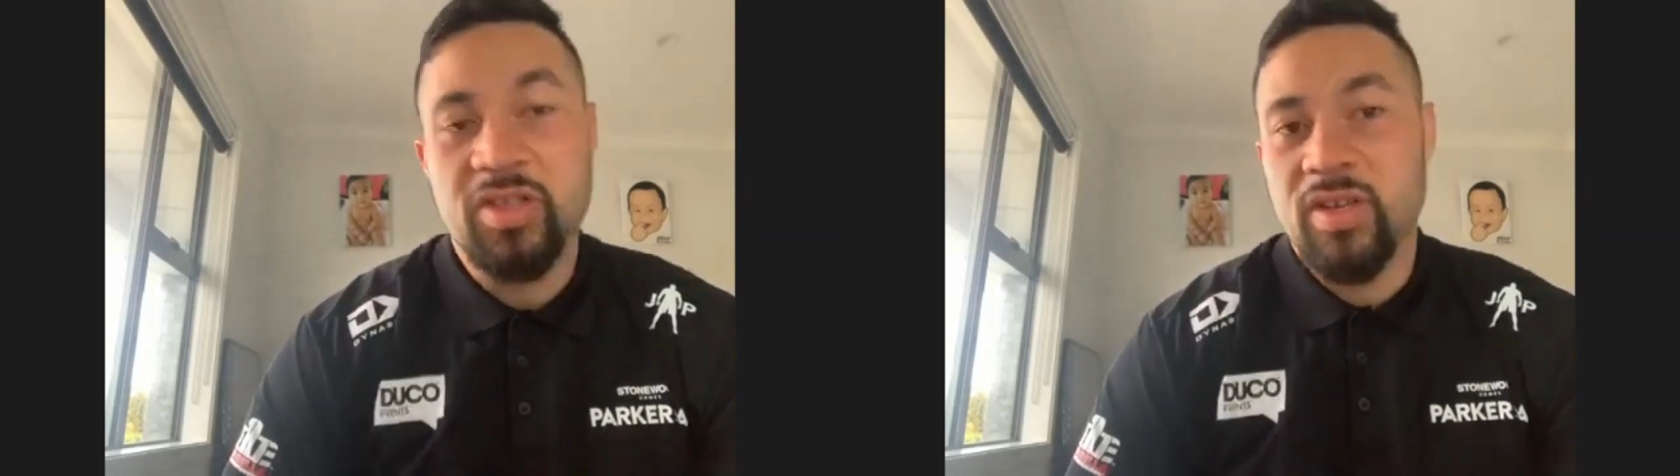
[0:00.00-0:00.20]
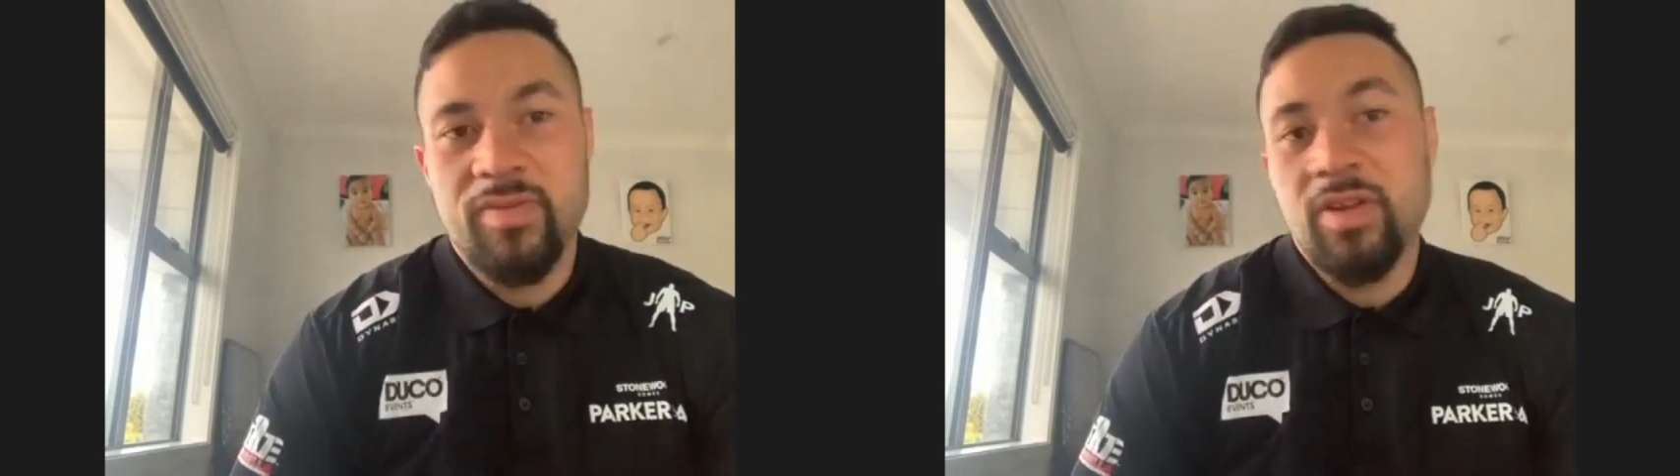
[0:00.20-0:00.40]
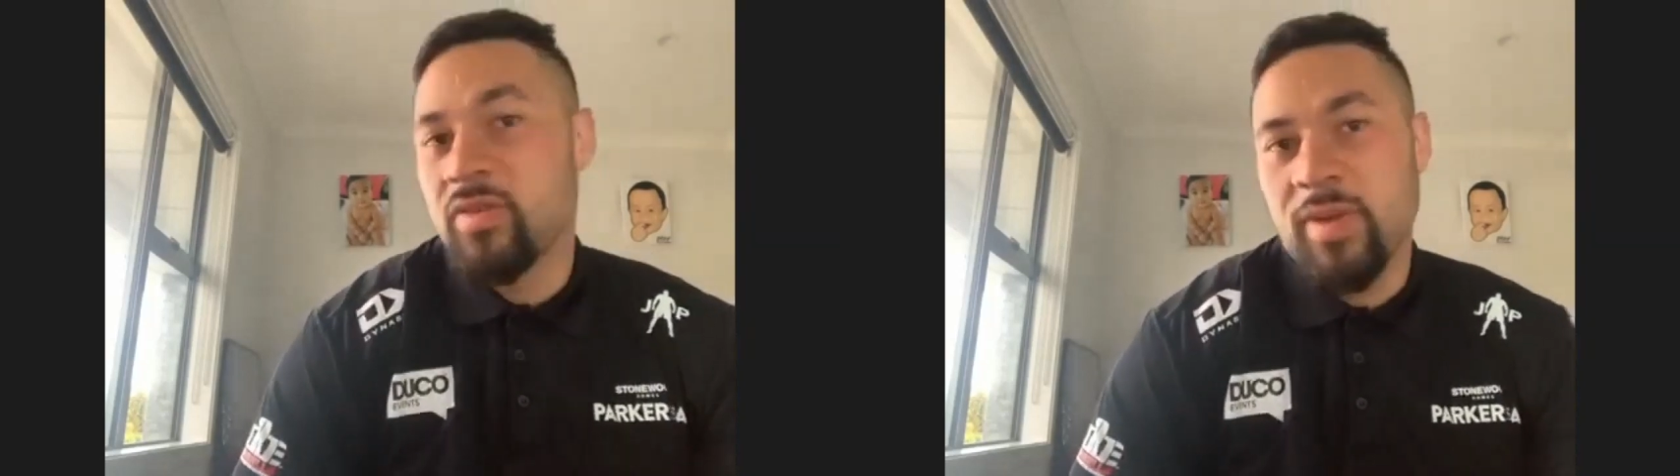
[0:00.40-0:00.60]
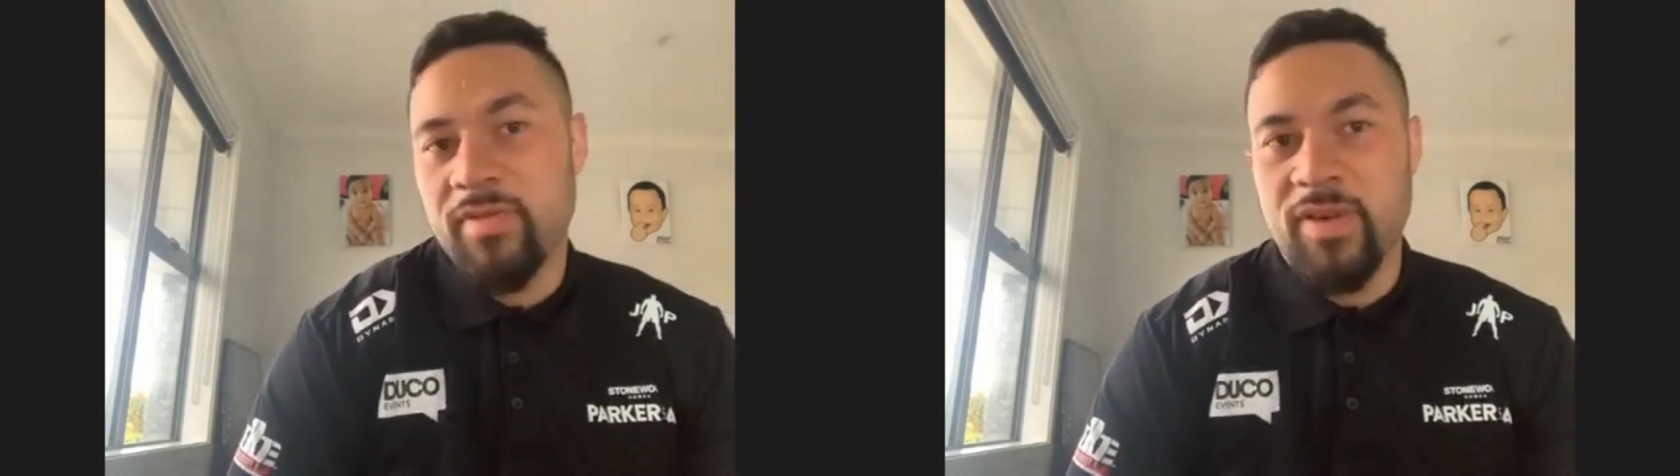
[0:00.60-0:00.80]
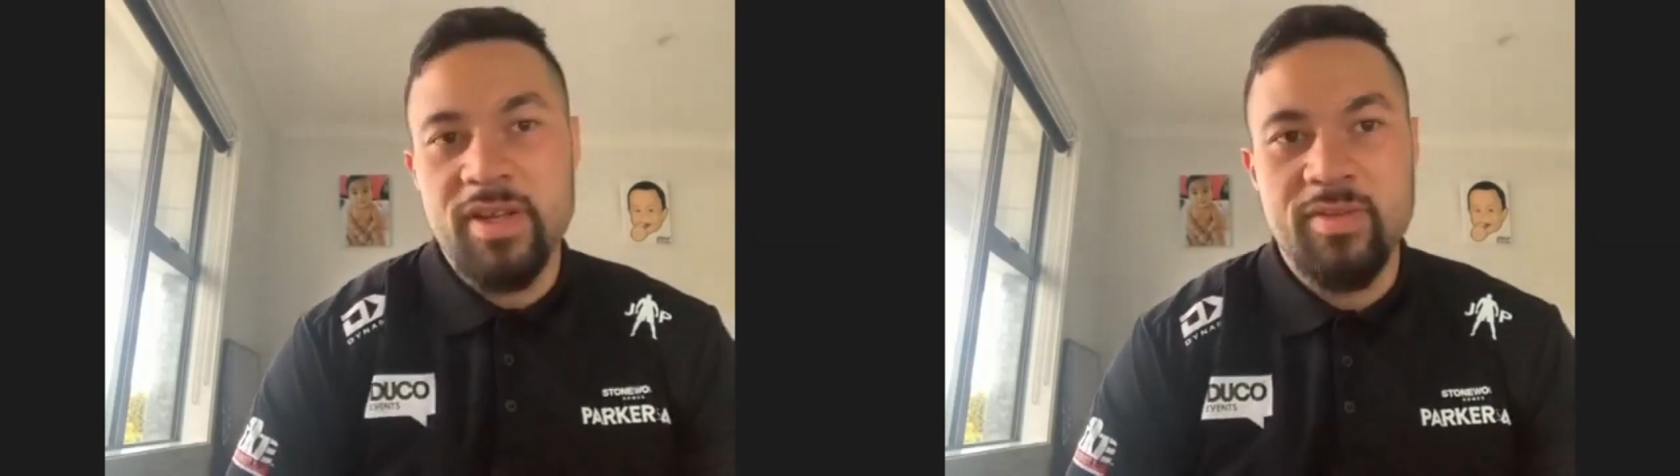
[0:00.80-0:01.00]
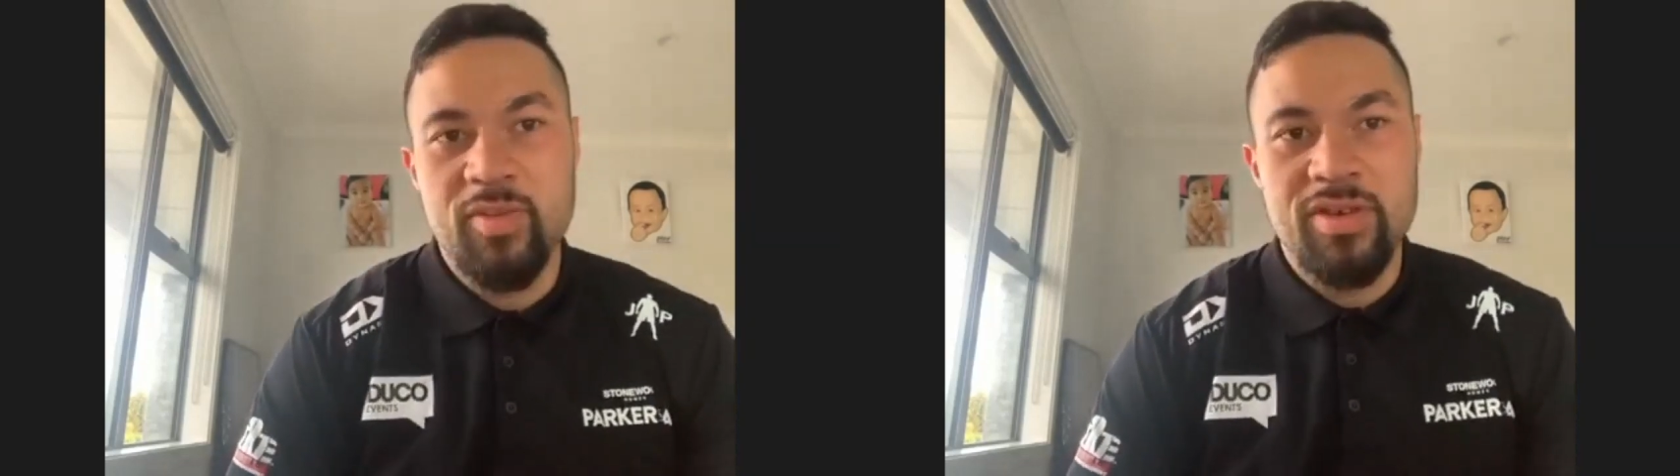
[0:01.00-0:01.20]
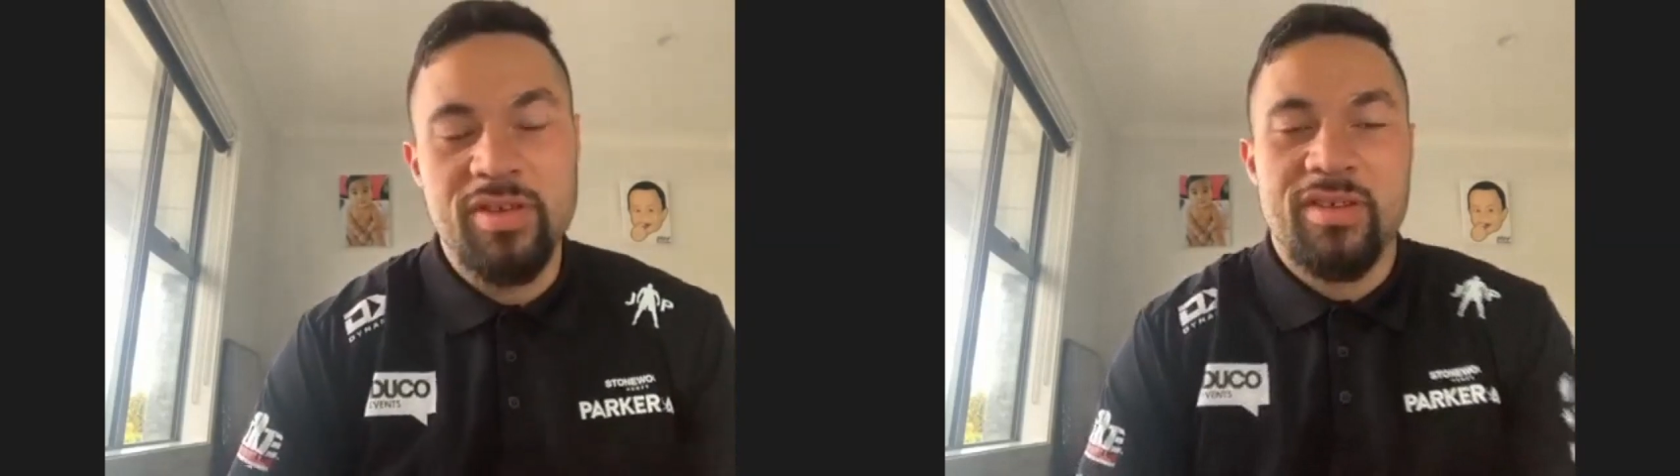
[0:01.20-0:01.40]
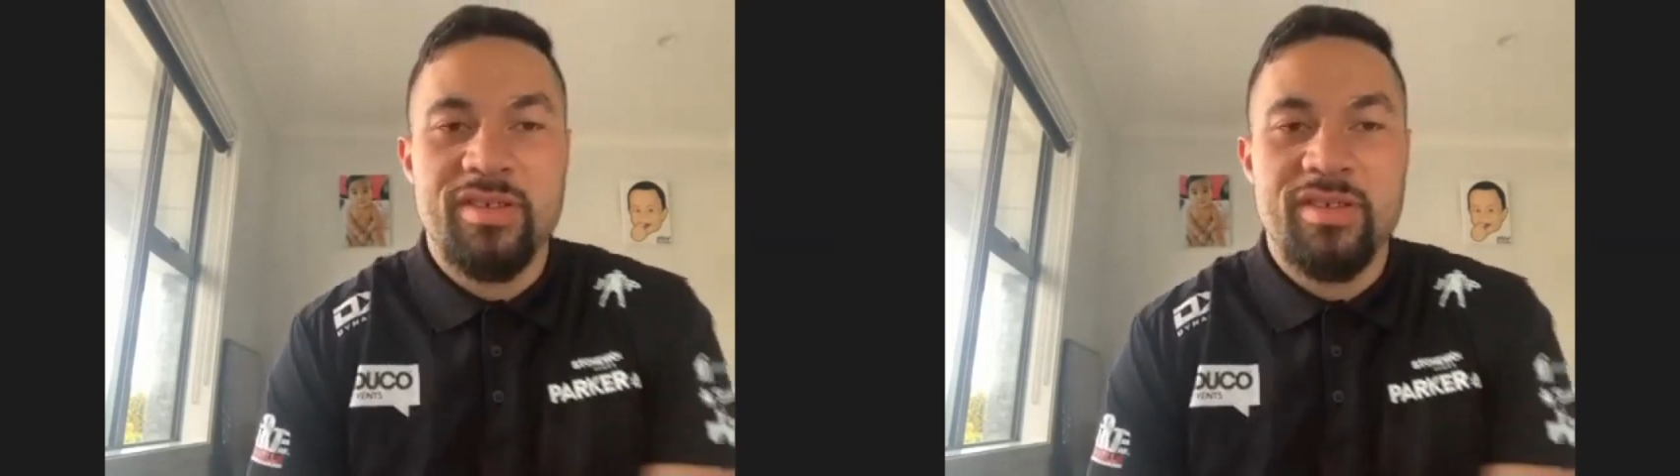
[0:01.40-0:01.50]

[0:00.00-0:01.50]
you never know, you might fight them one day.